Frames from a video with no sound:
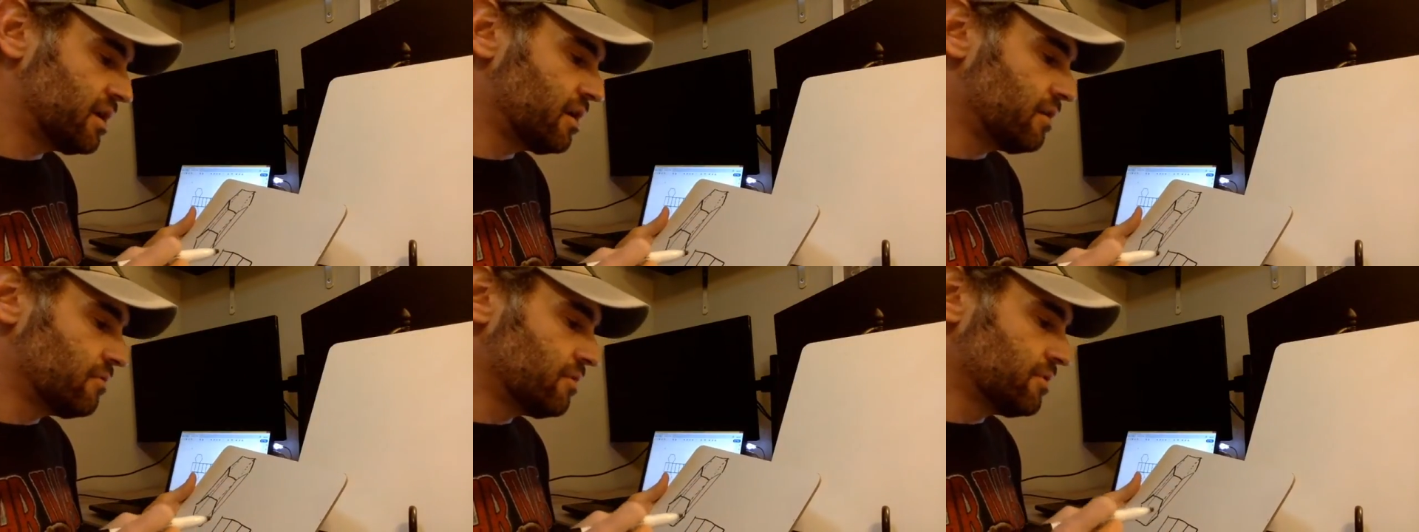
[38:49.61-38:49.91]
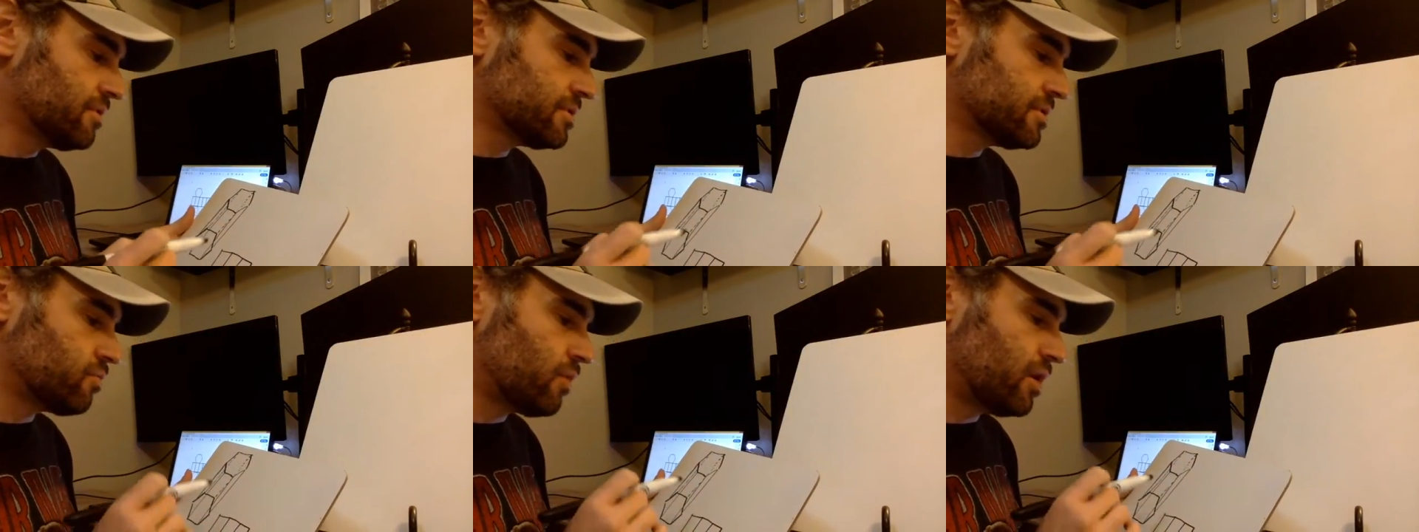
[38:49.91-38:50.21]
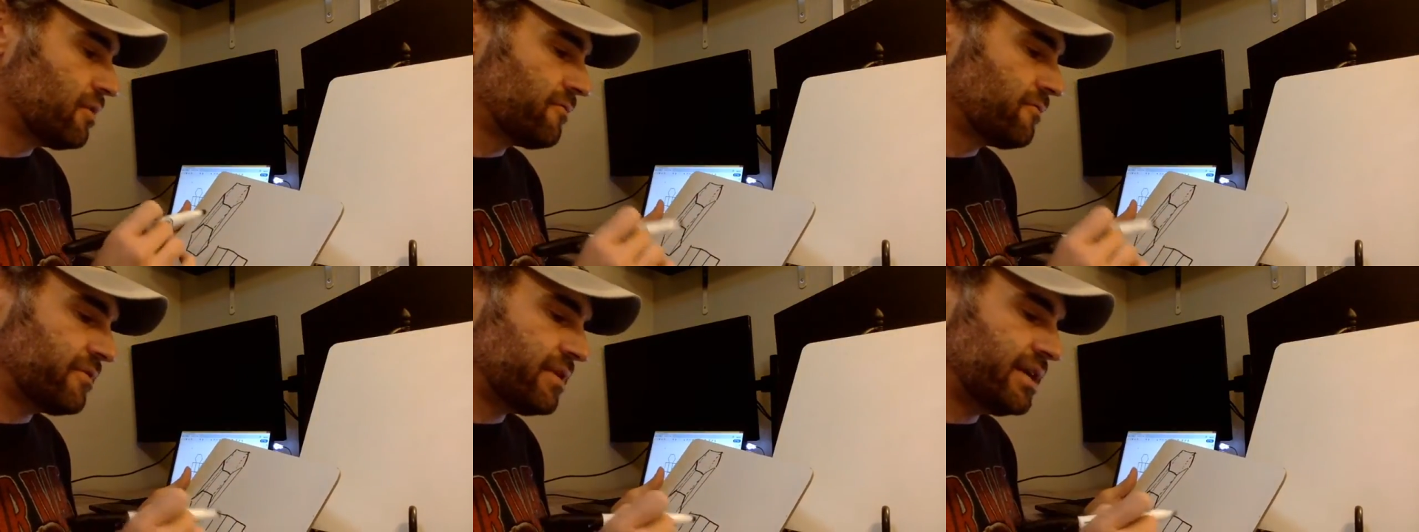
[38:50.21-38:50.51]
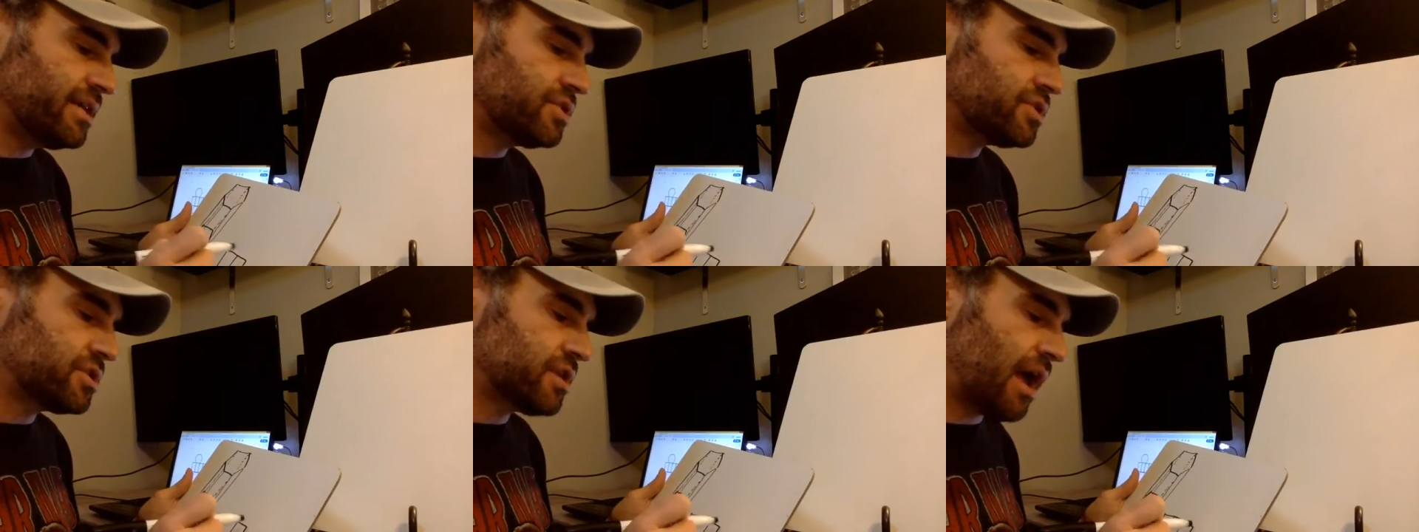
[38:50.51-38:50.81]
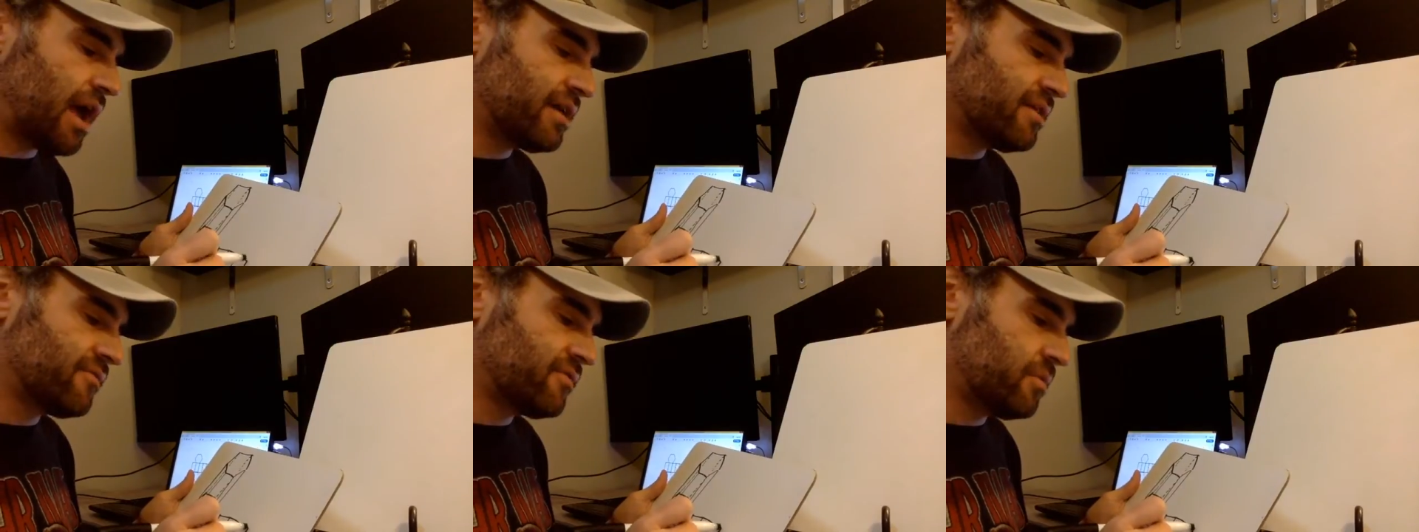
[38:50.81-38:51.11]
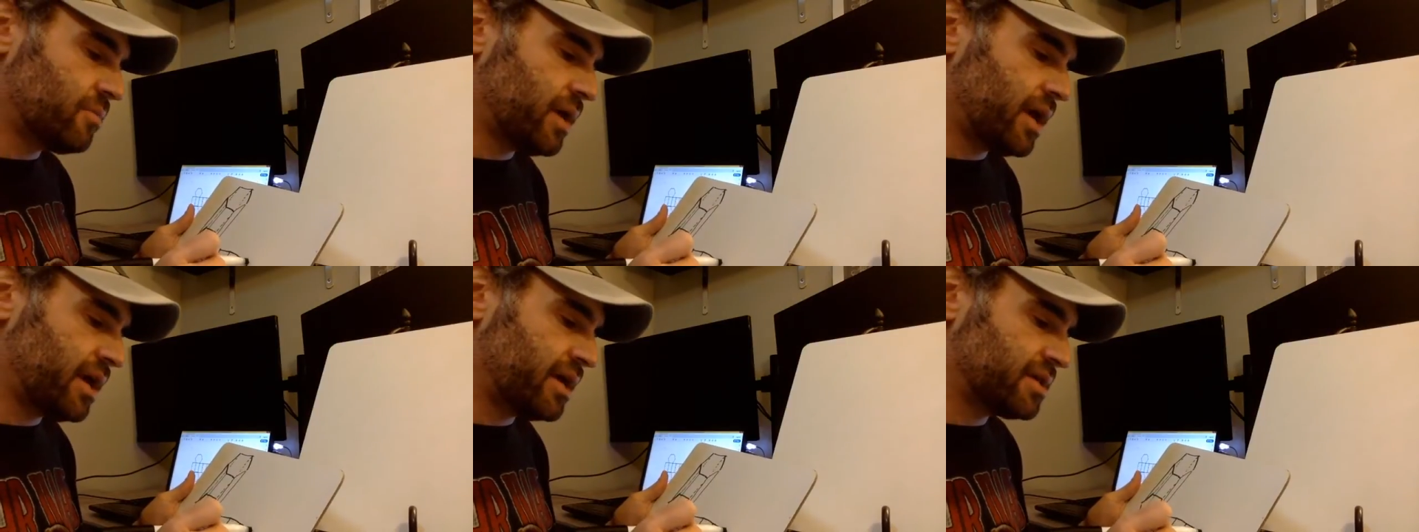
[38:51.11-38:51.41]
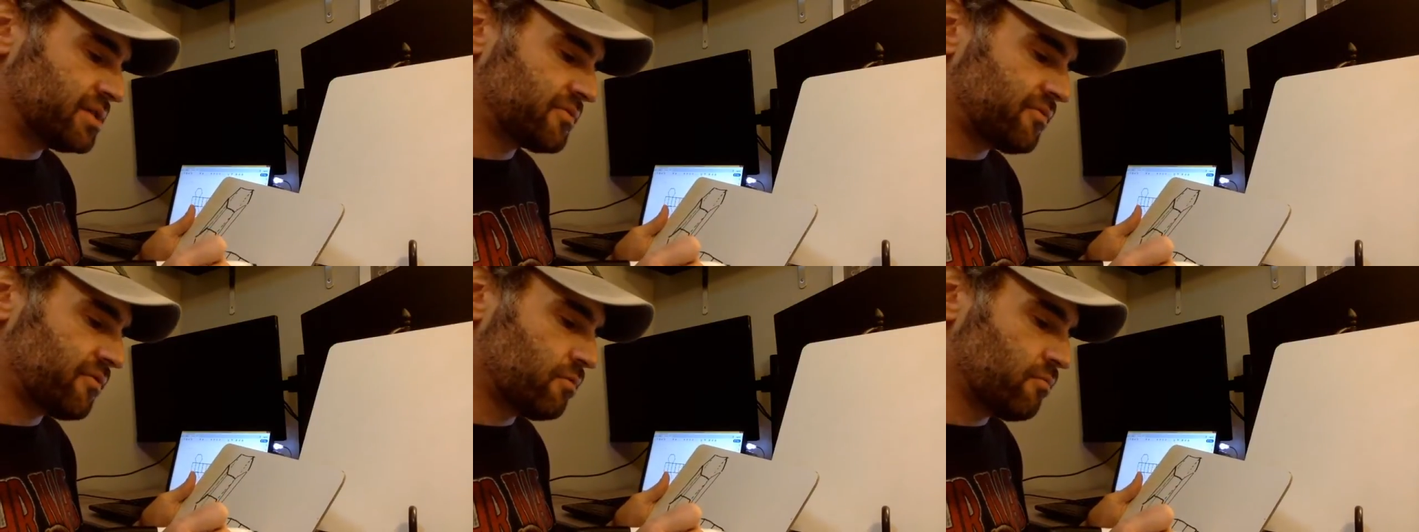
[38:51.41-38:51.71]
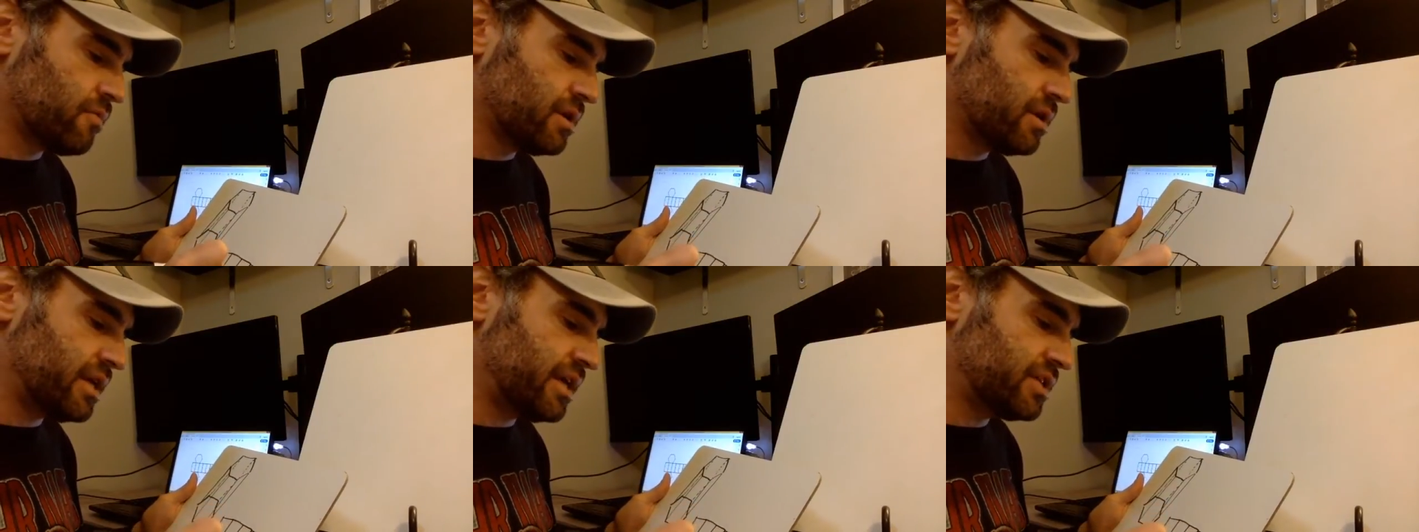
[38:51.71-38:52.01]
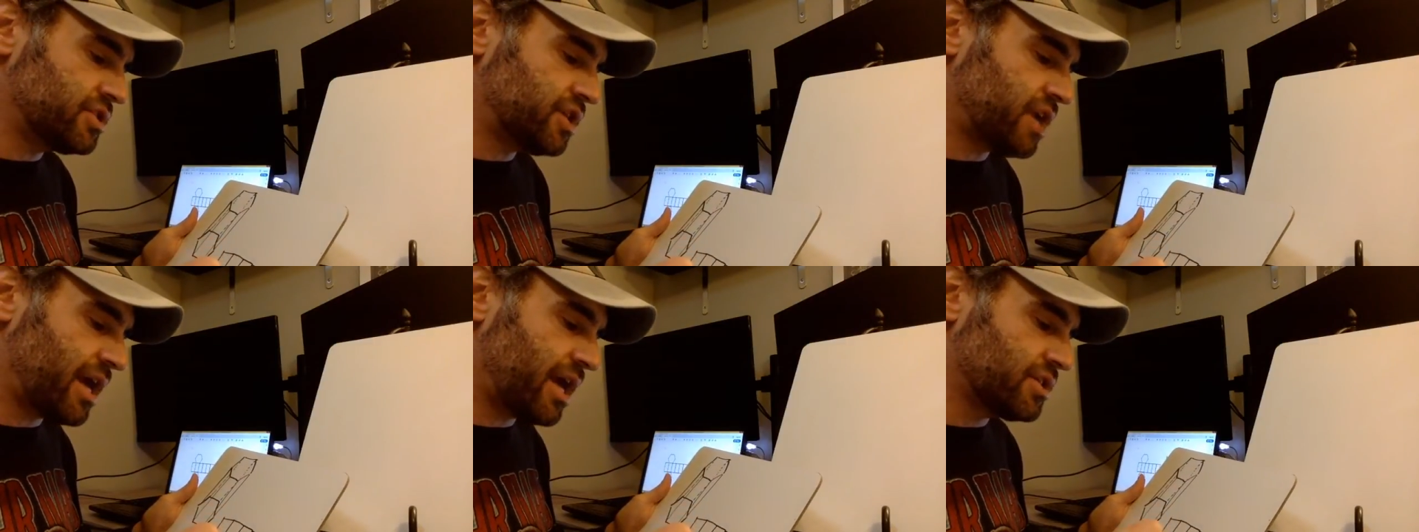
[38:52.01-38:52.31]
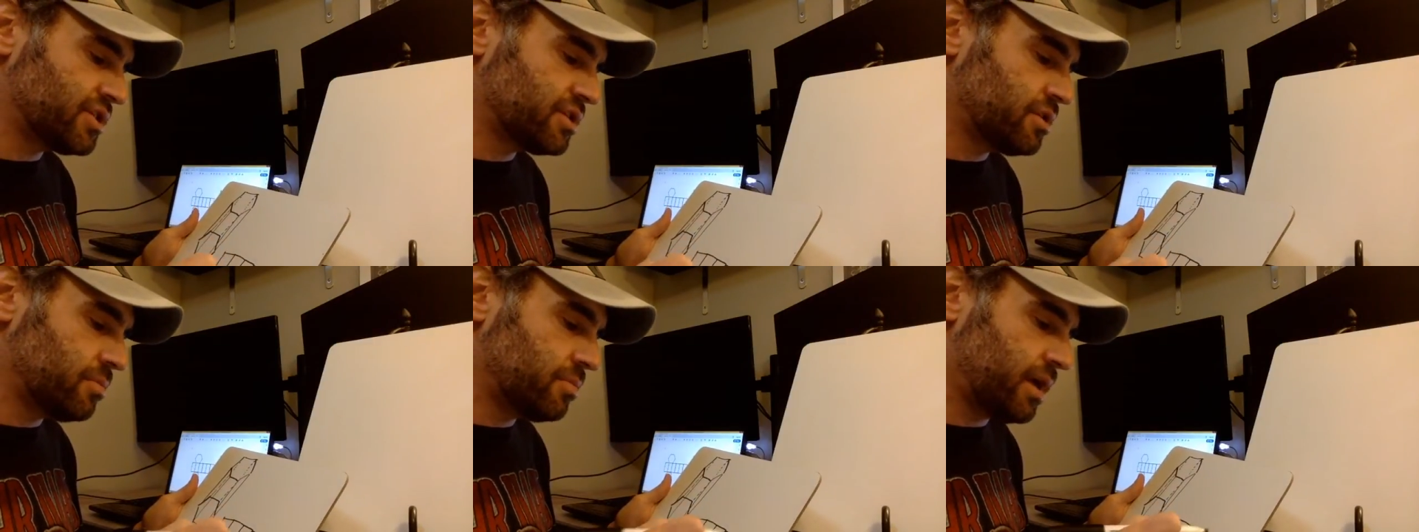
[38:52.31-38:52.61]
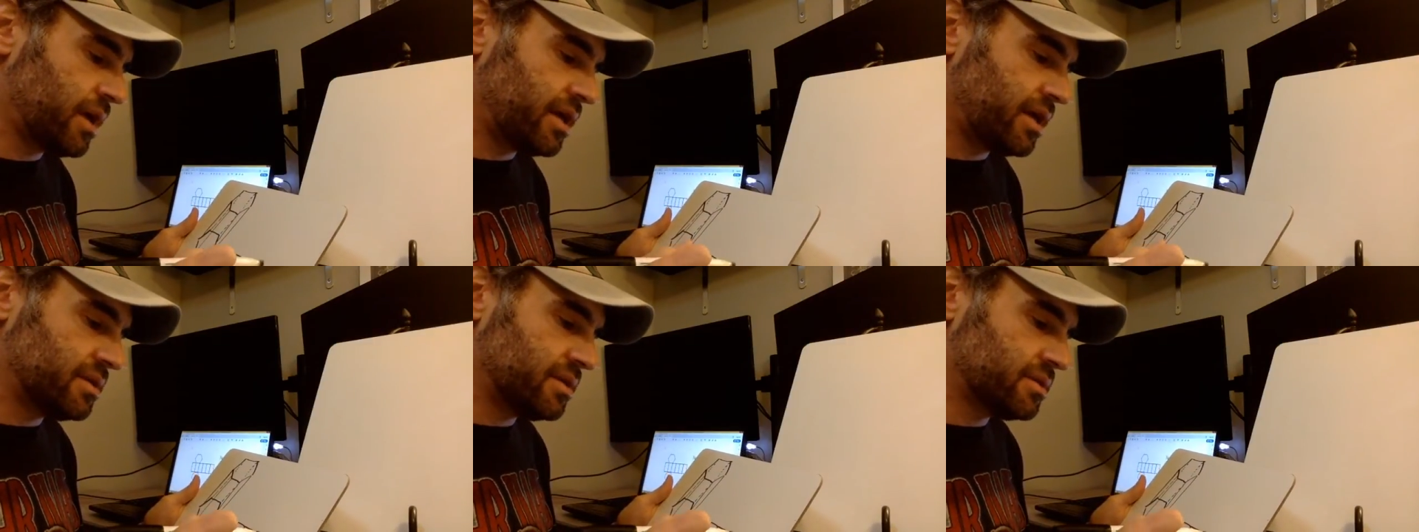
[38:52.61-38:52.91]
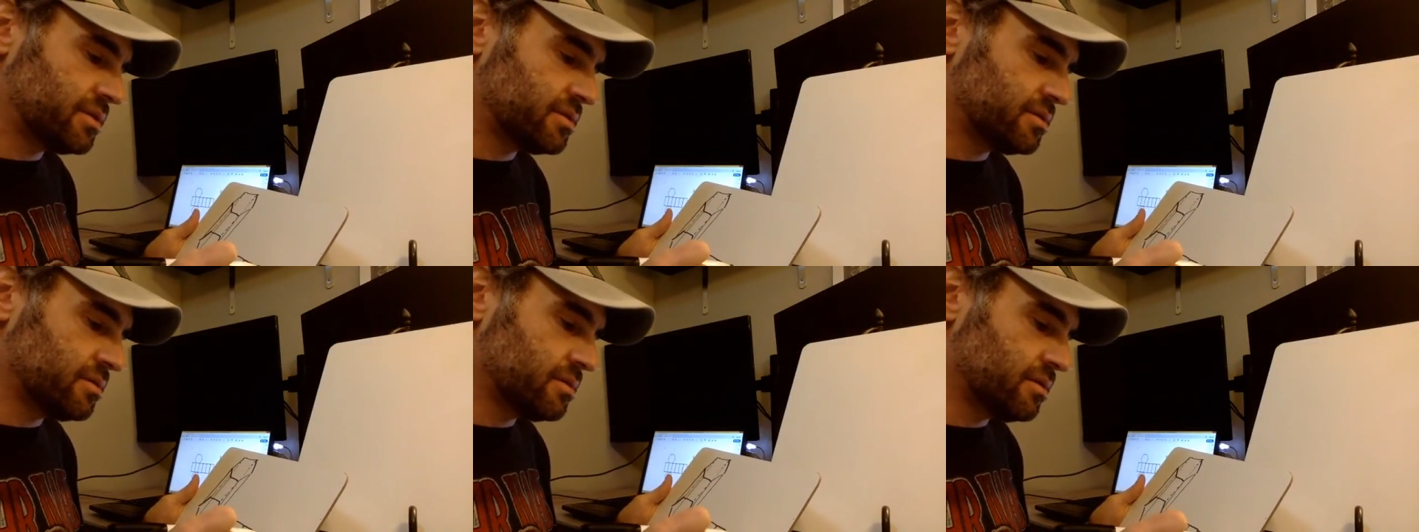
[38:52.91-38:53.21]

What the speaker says: Well, there's one for each side of the base, for each edge of the base.